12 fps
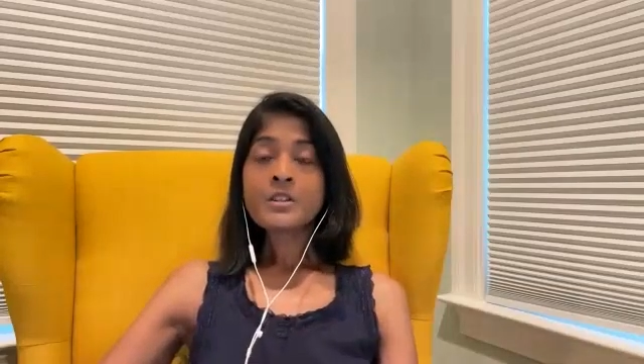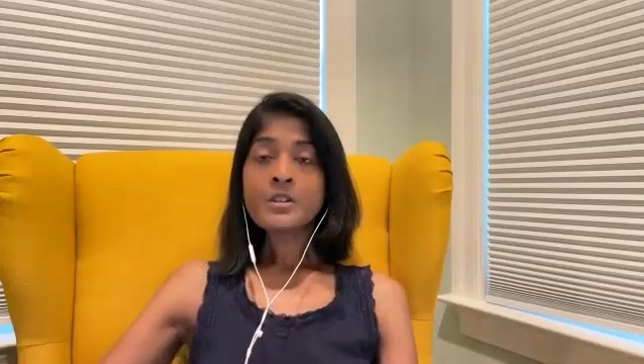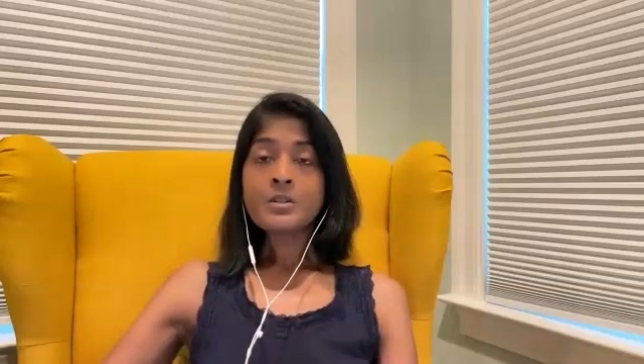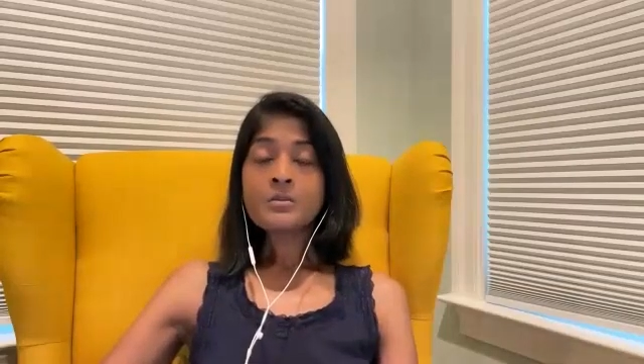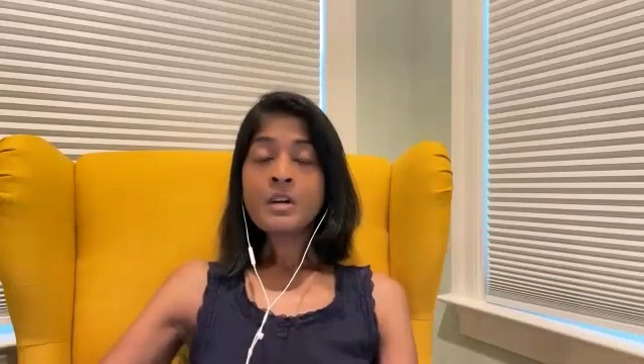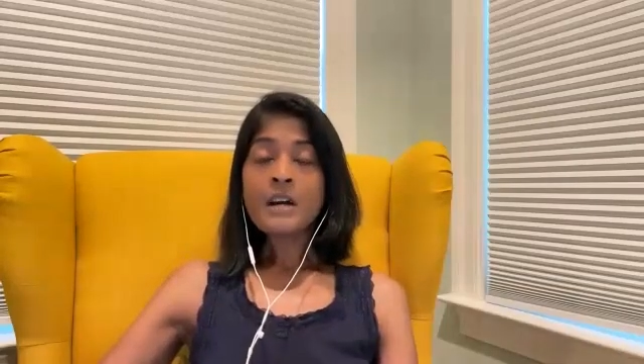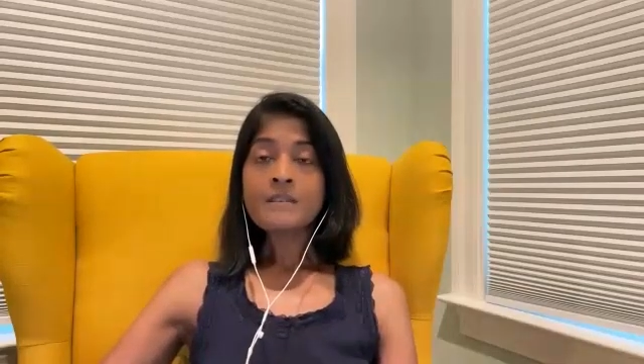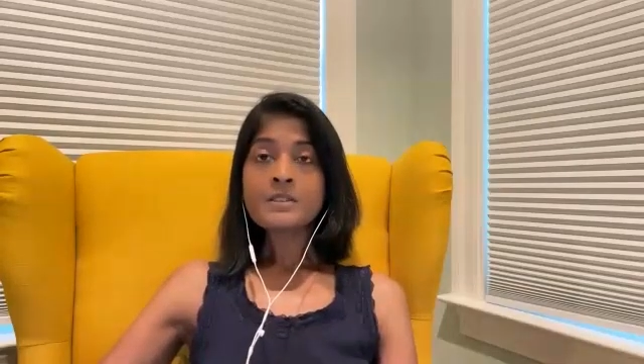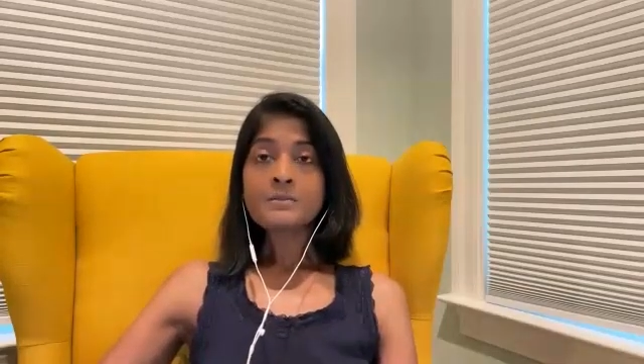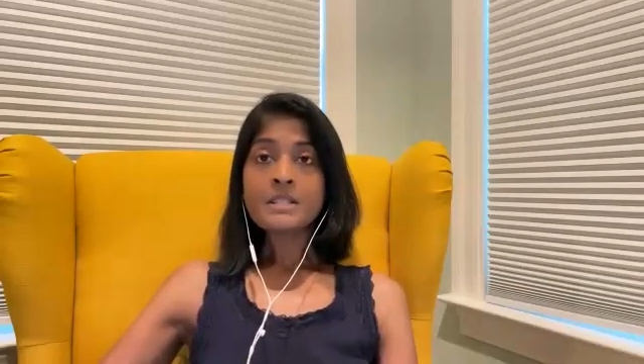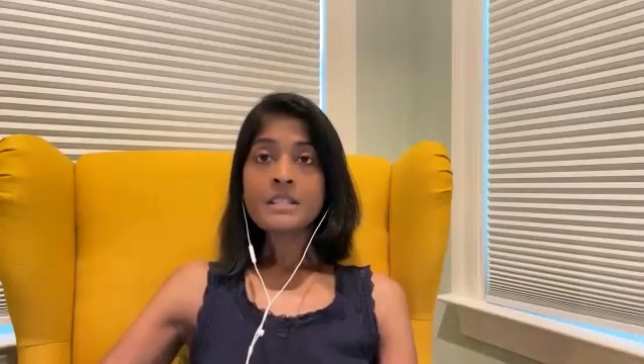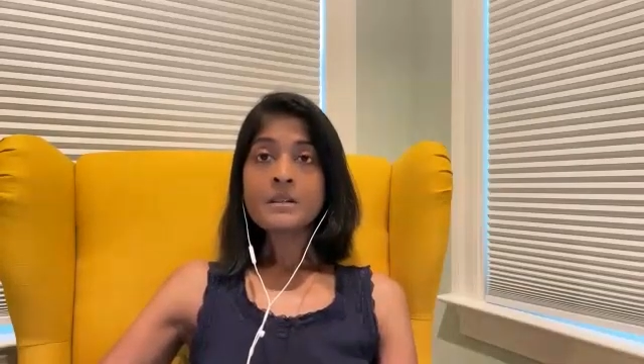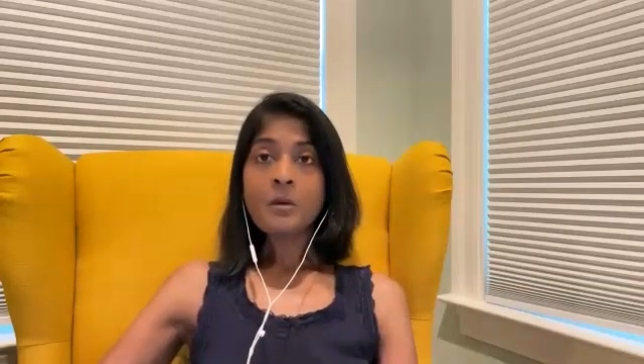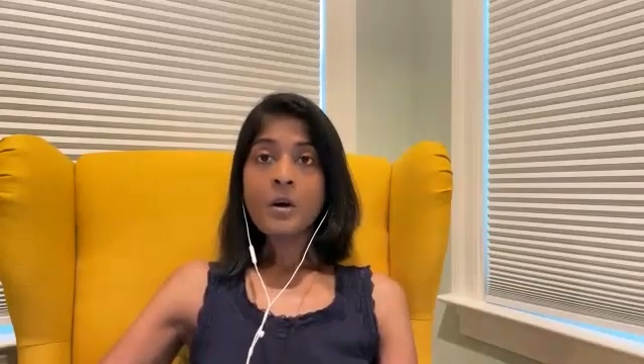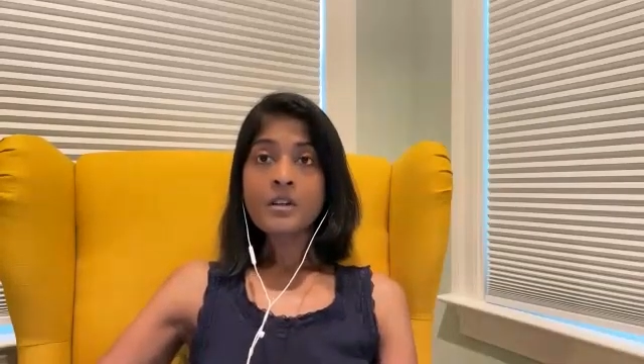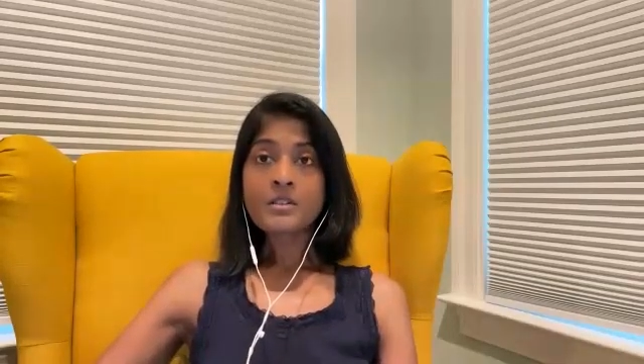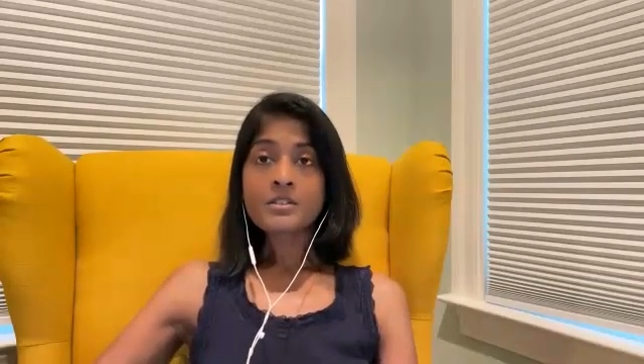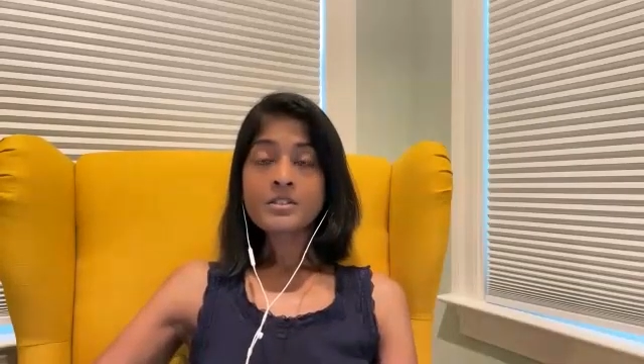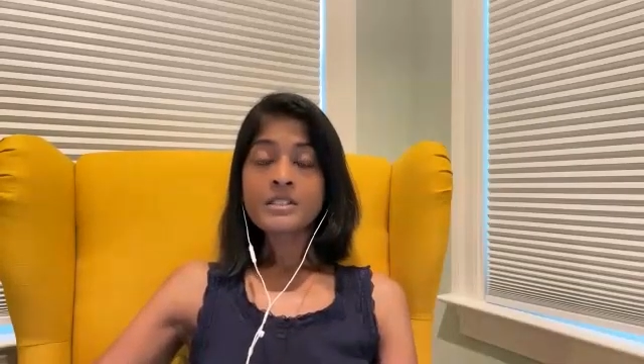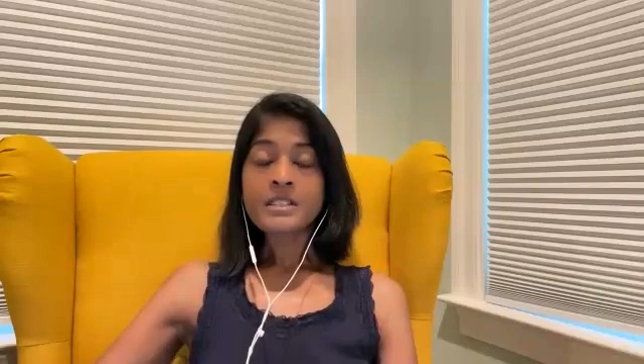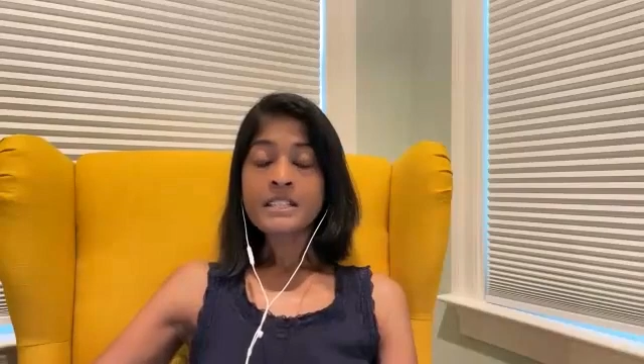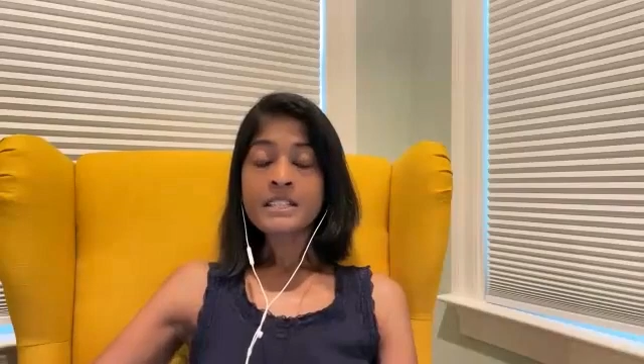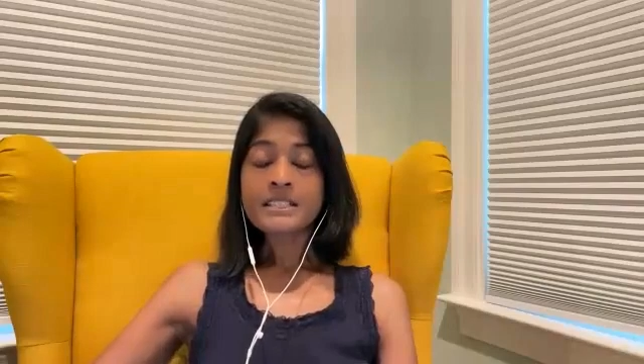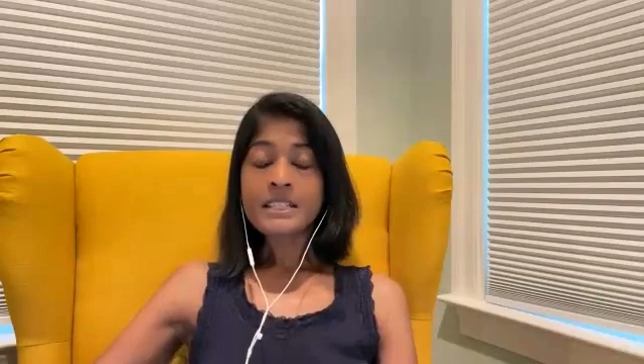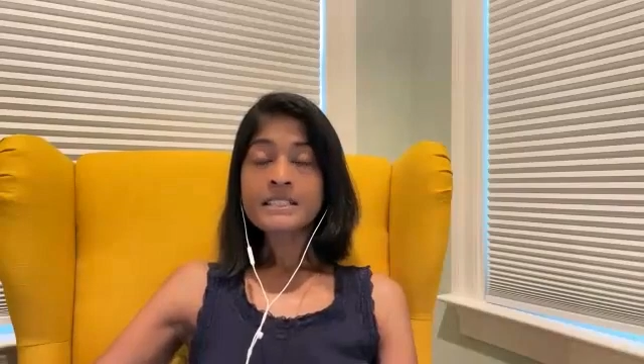You have to be the model to your kids.